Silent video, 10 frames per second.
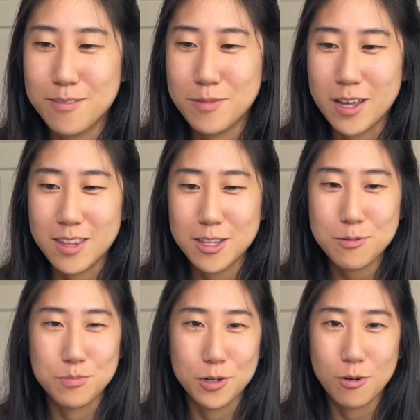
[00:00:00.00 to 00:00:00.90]
I think the
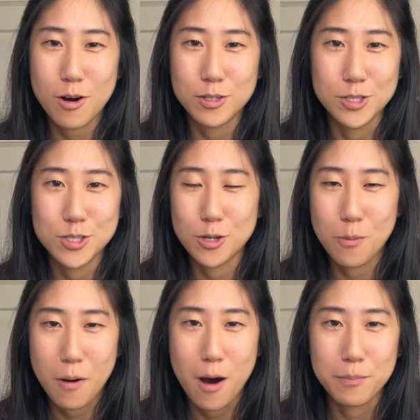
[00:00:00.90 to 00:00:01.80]
book crawl is so
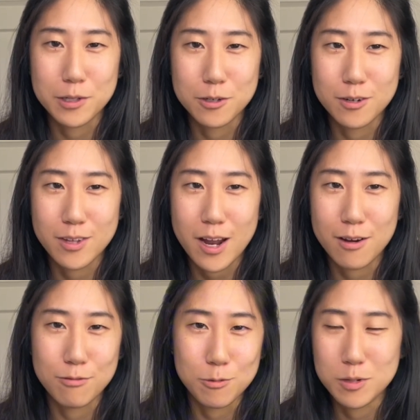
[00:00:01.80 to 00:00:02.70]
popular that
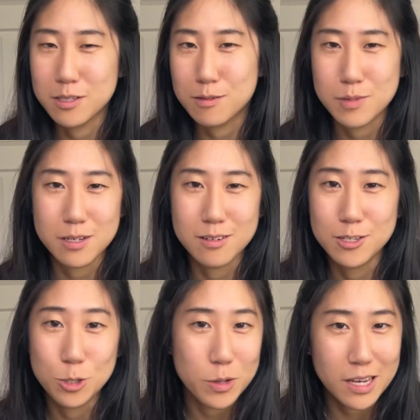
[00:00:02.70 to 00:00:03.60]
everyone's been
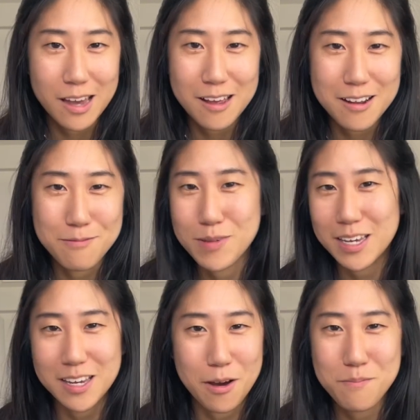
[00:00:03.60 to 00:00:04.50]
doing it and
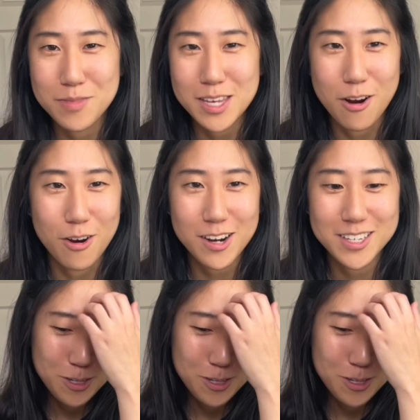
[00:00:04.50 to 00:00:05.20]
picking up the ARCs.